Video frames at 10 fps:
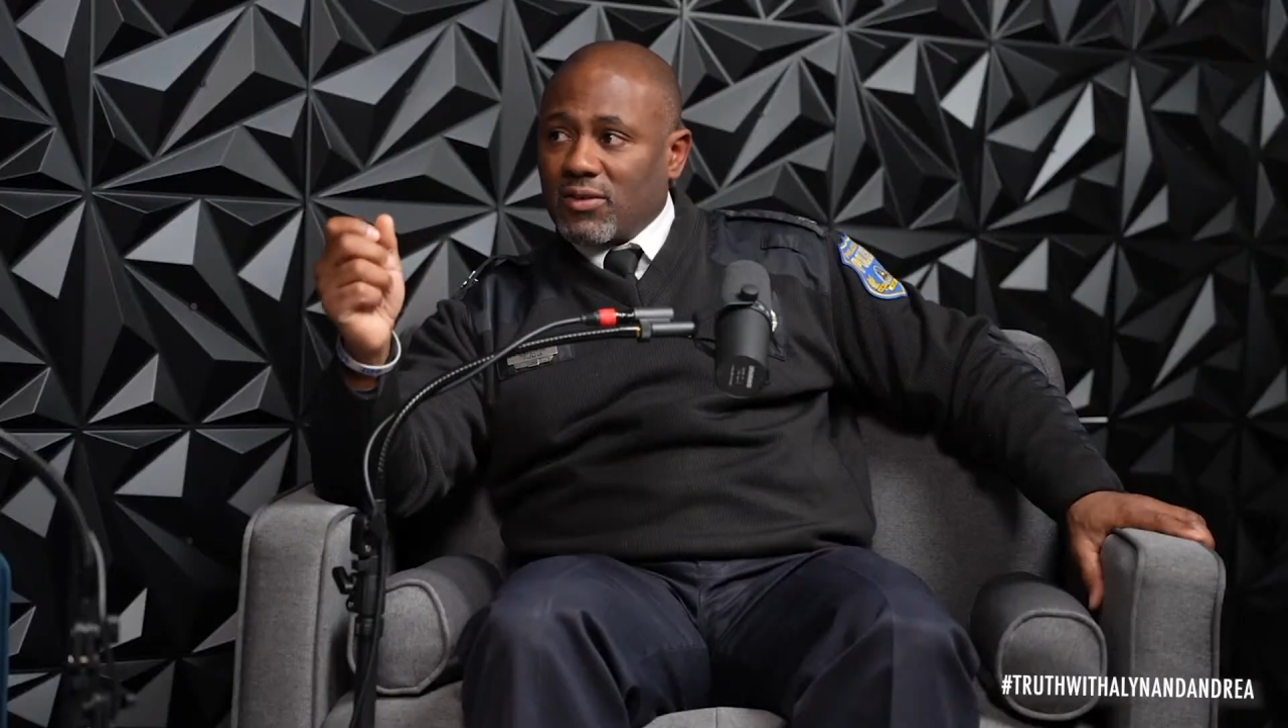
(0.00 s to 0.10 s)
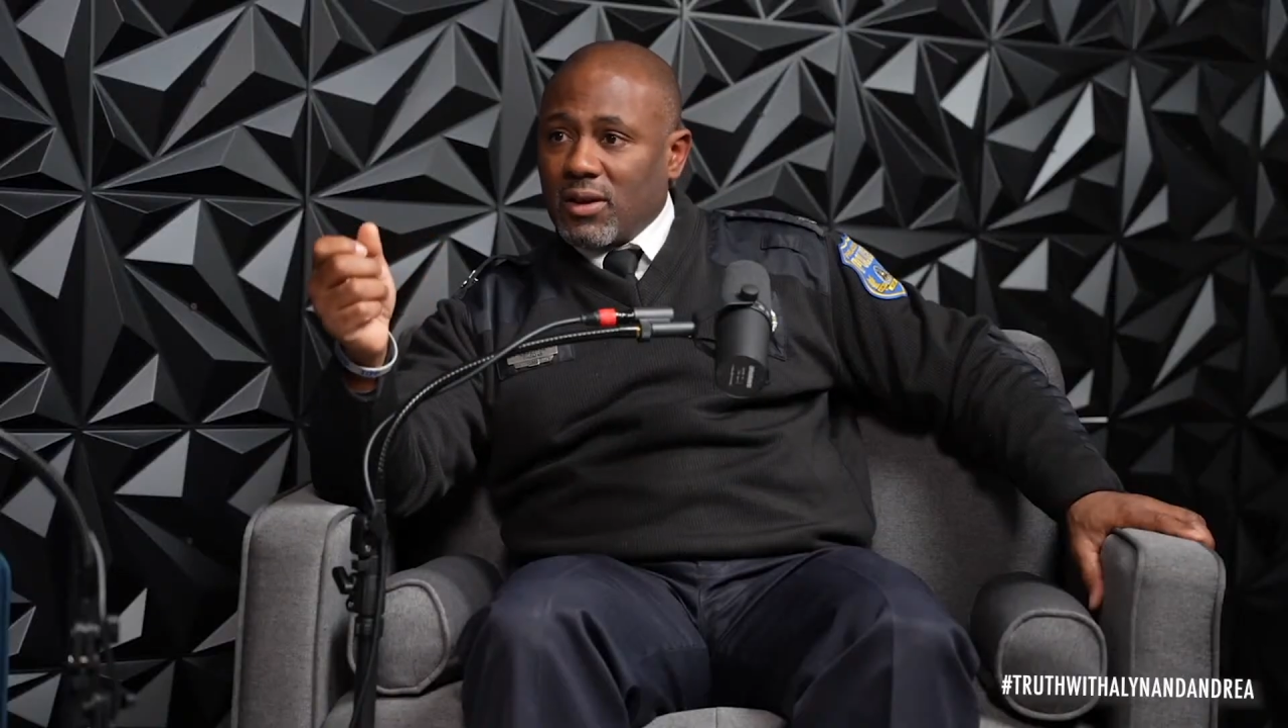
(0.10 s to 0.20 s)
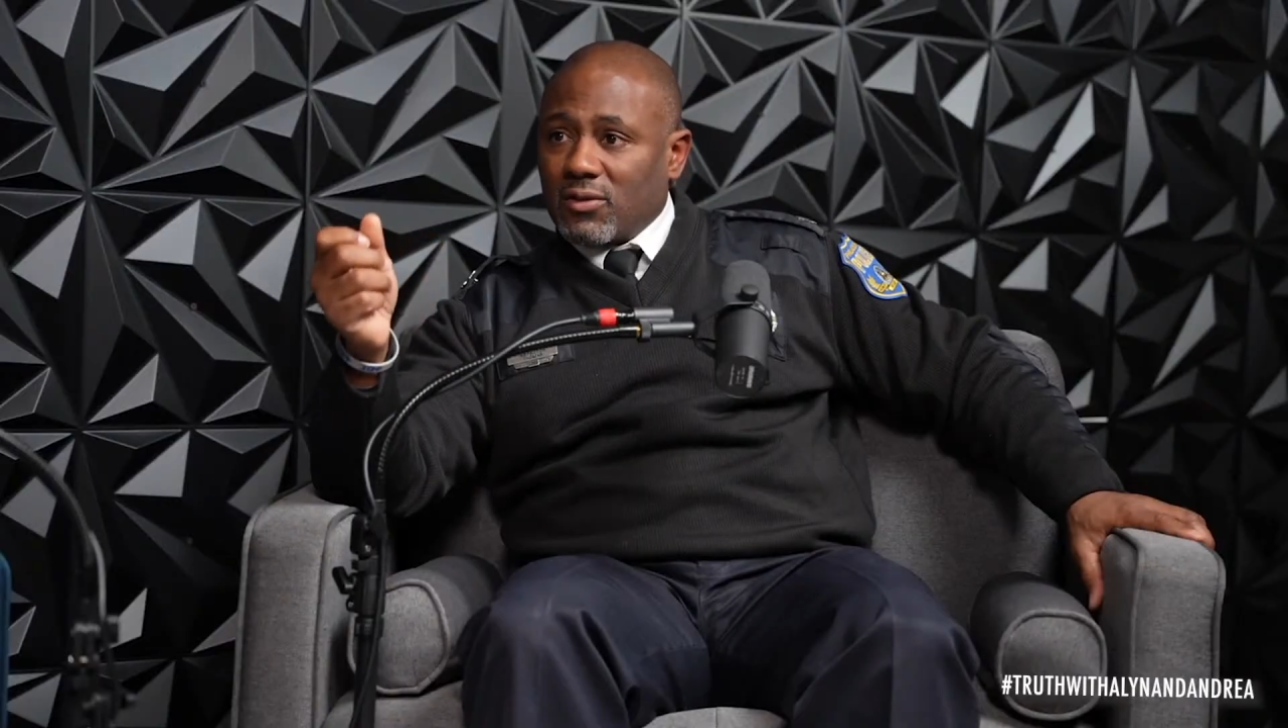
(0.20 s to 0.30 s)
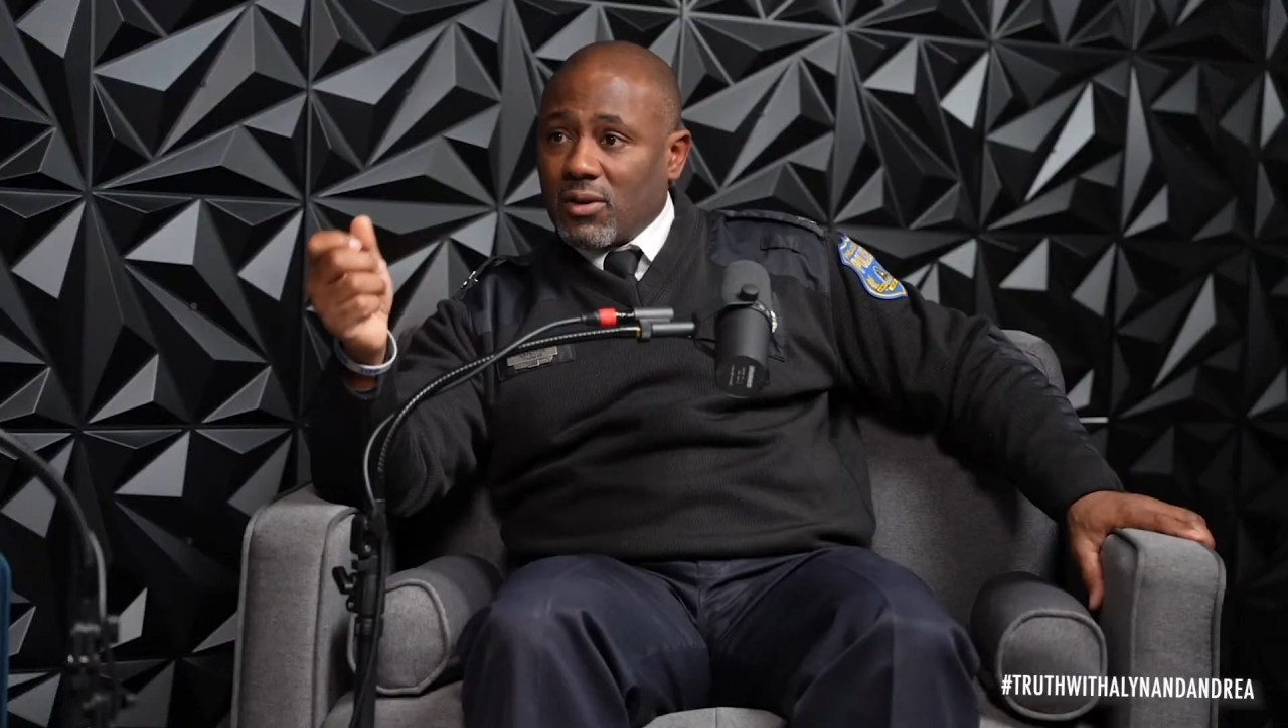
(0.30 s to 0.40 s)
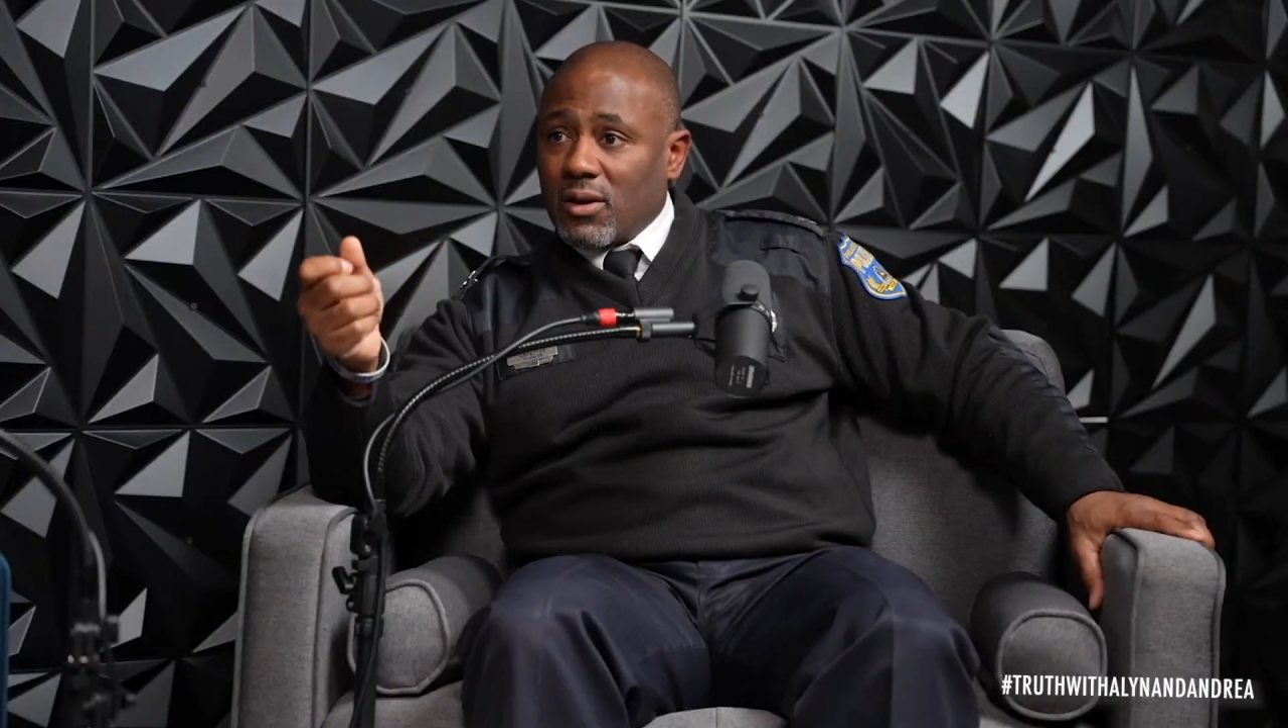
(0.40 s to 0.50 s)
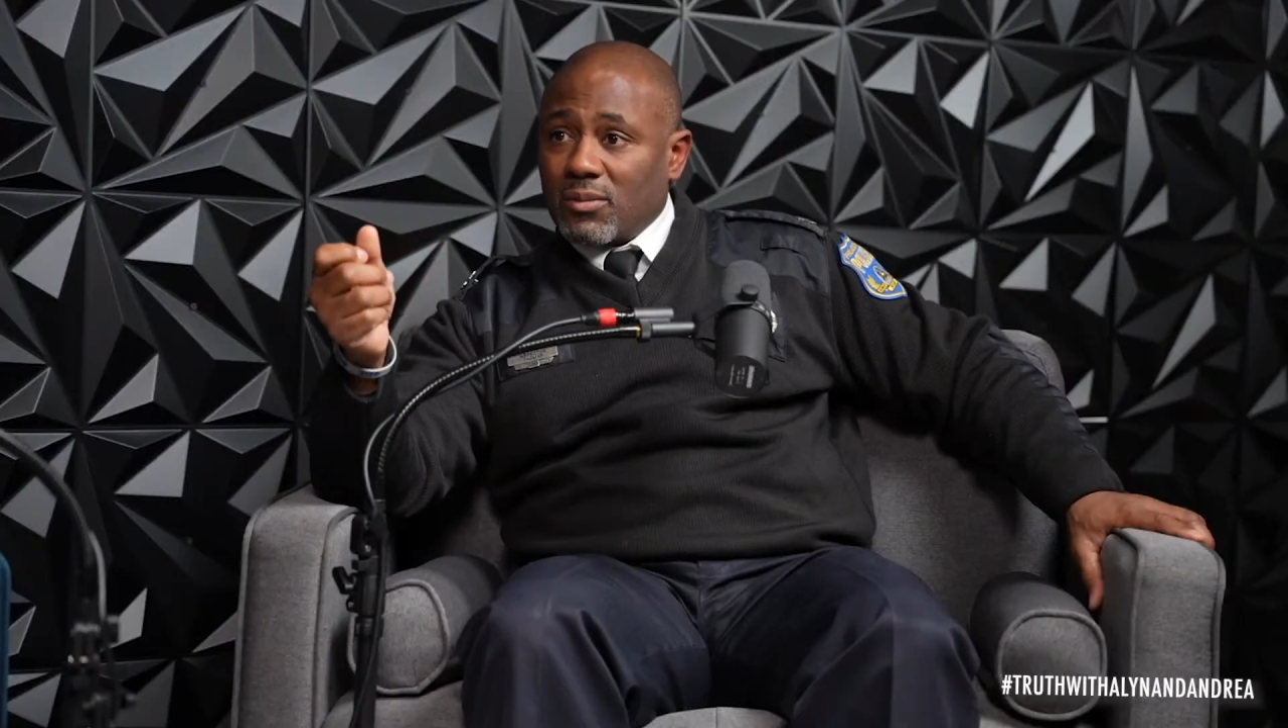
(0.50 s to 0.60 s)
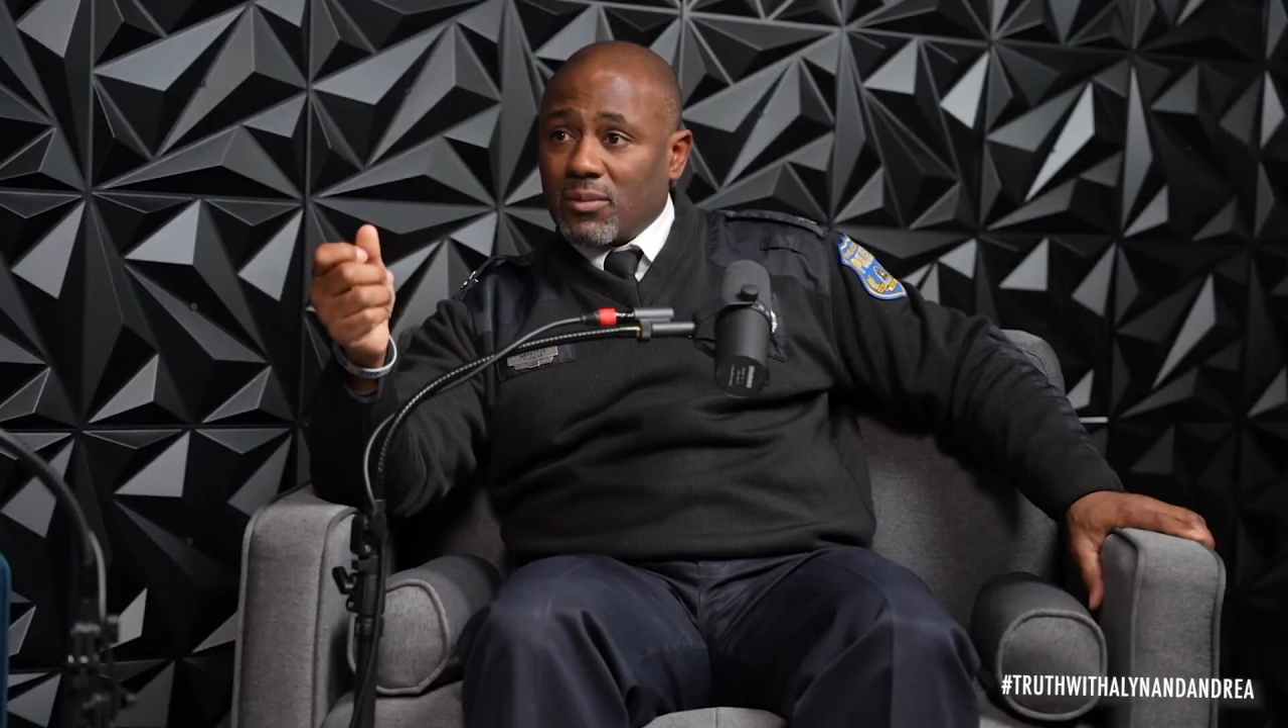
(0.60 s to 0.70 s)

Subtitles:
changed hearts